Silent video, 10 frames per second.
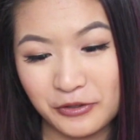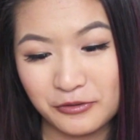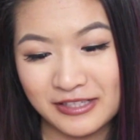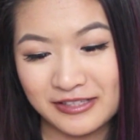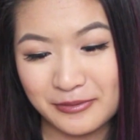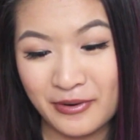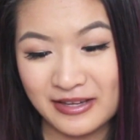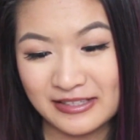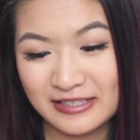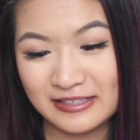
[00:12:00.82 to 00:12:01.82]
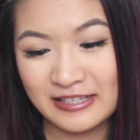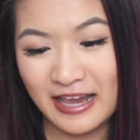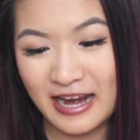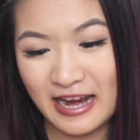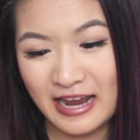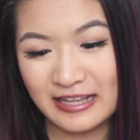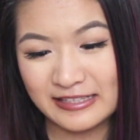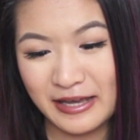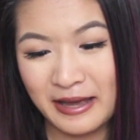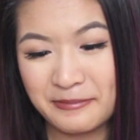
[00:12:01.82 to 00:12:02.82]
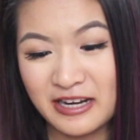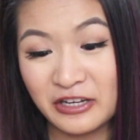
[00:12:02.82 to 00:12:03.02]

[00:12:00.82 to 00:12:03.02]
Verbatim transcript: gross as a present, and I mean,